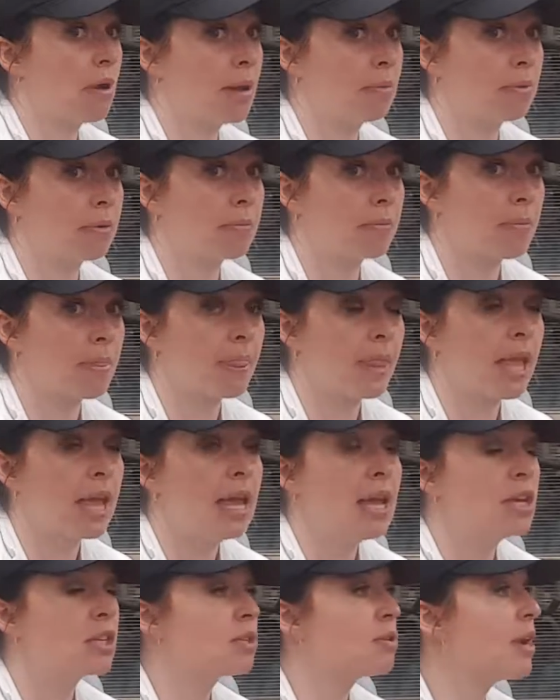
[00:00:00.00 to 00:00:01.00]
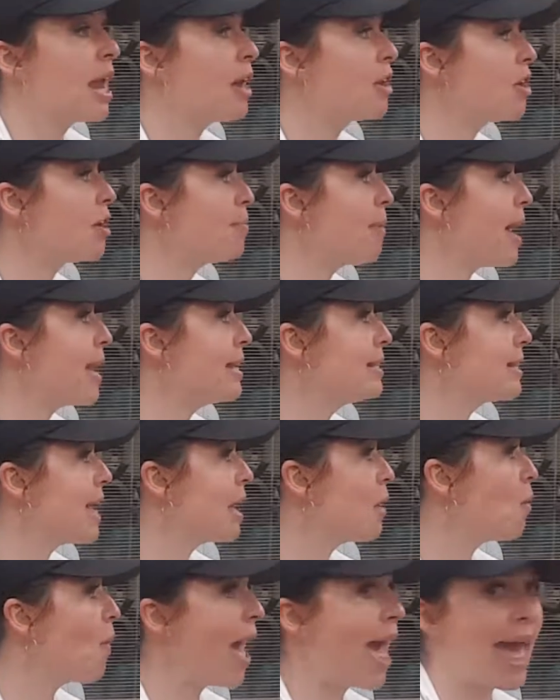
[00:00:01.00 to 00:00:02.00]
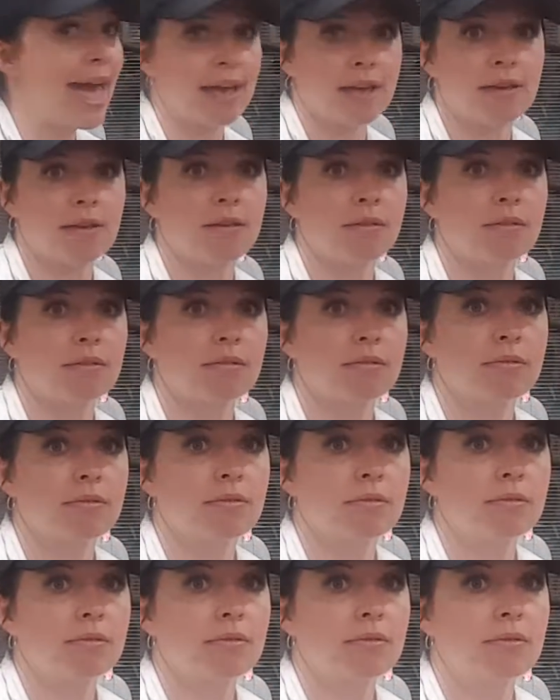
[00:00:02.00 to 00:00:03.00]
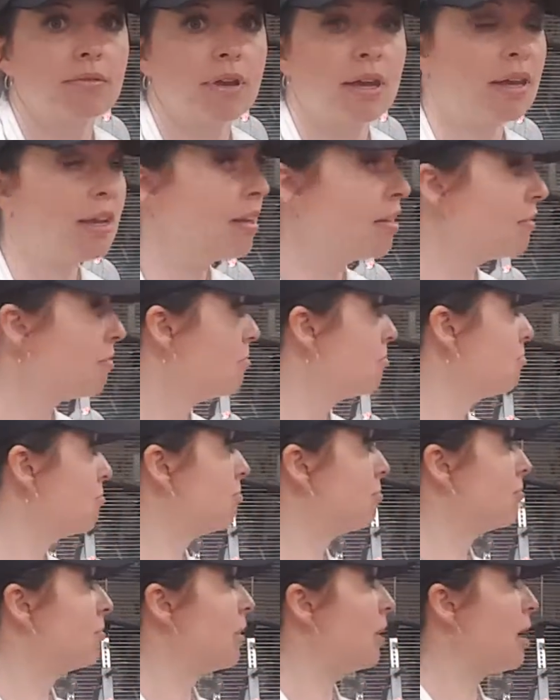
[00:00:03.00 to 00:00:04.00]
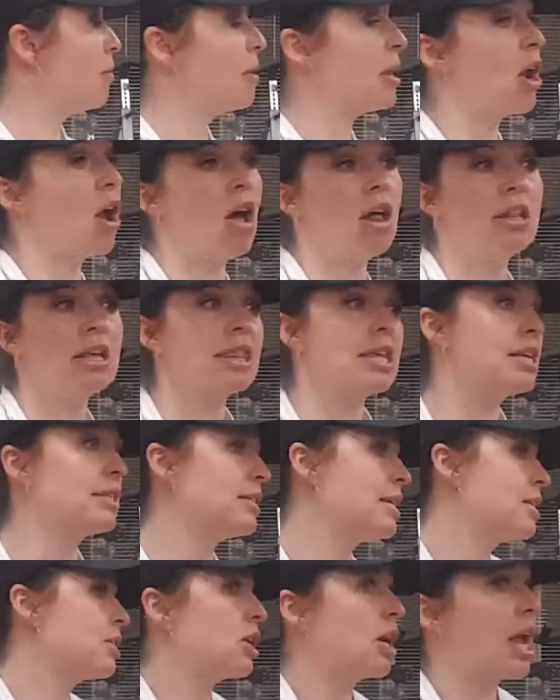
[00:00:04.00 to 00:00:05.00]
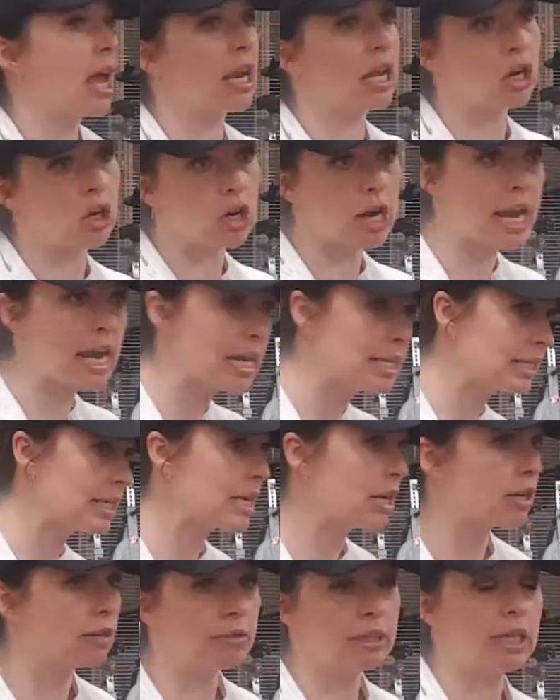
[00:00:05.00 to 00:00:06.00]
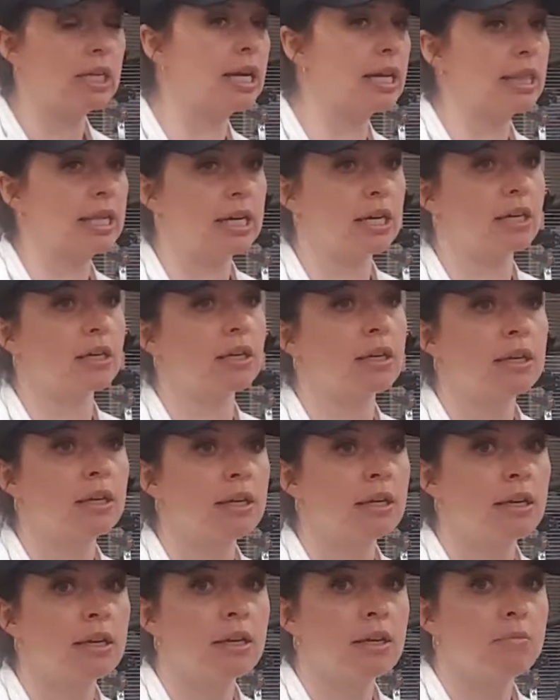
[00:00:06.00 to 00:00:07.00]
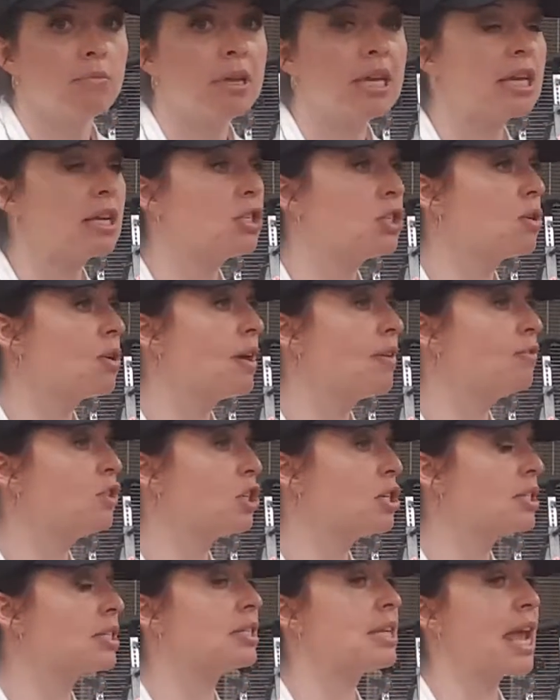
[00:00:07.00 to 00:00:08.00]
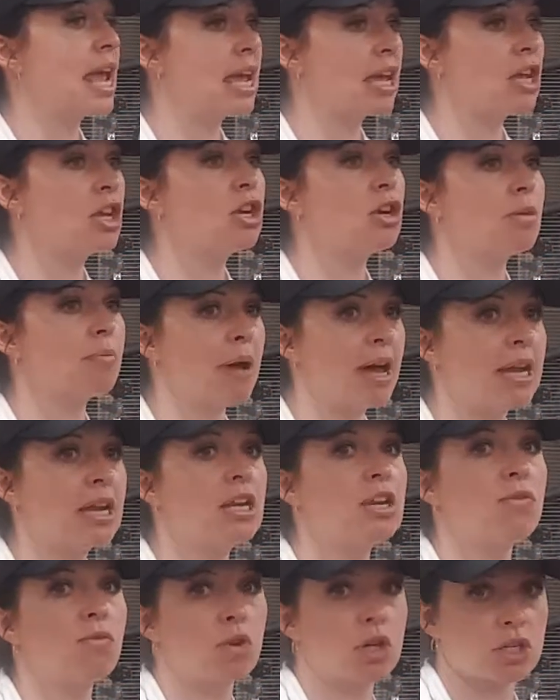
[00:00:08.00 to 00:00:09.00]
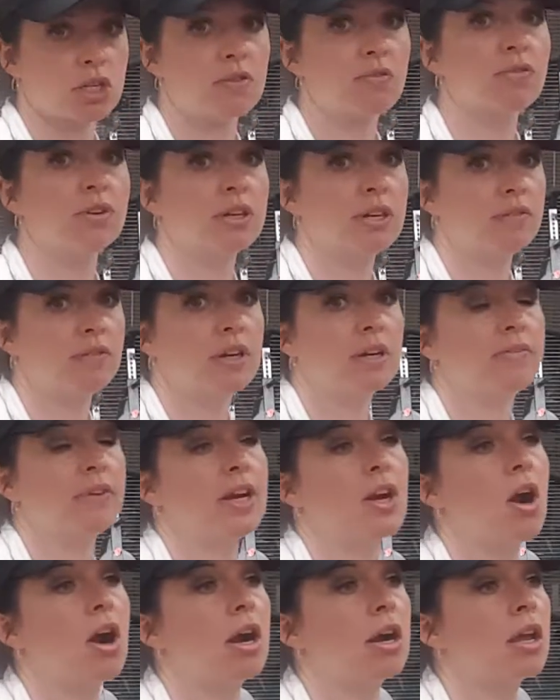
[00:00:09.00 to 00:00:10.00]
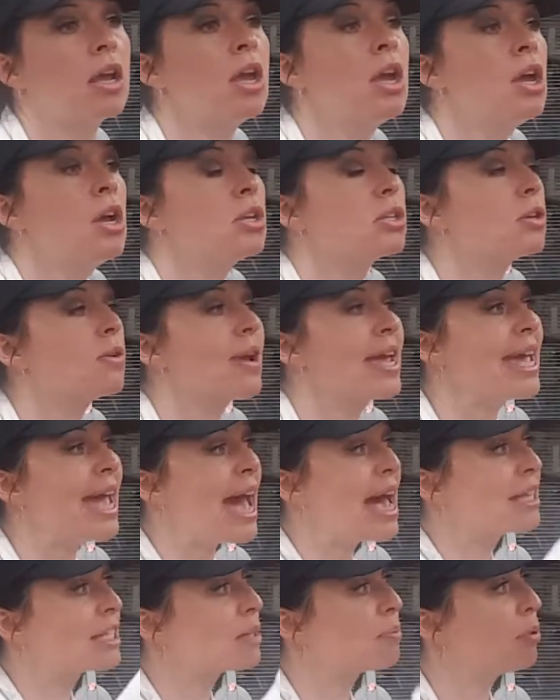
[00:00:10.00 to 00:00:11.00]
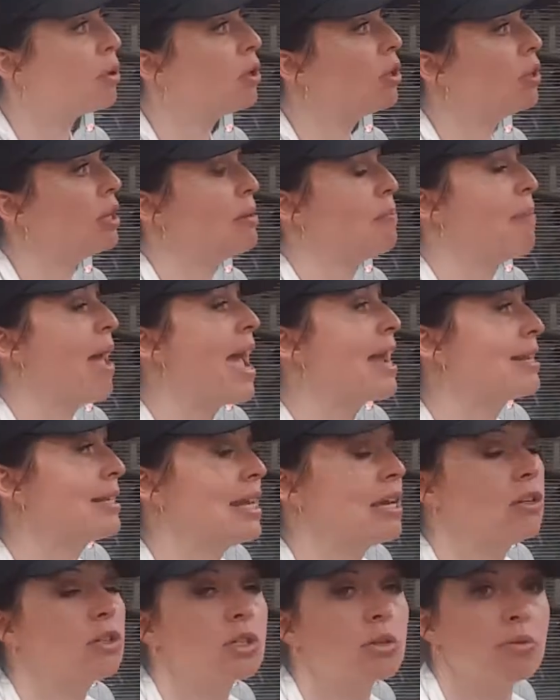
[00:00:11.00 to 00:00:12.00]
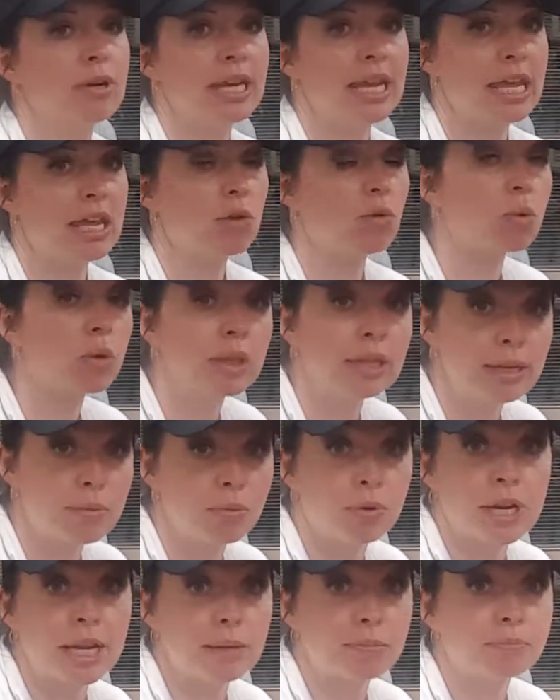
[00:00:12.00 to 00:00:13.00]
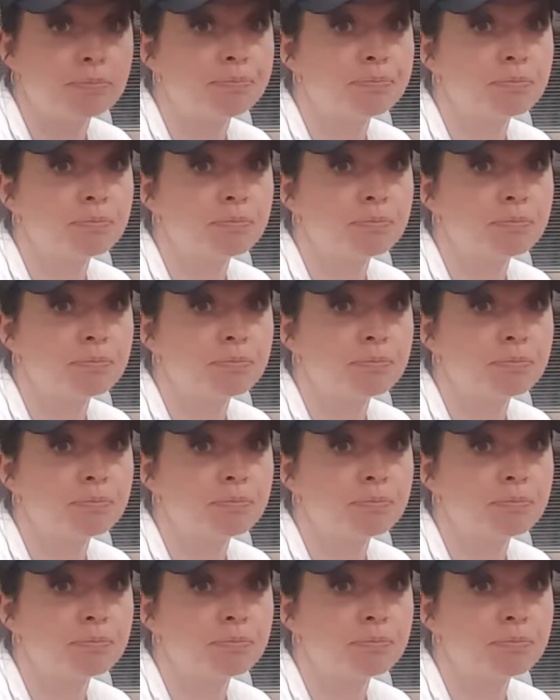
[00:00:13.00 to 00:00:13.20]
up. So now your body's out of whack. Huh? I mean, all of these things are kind of crazy going on there because you have just taken your body and you've worked it very, very, very hard. So it has to pull it back down to an equilibrium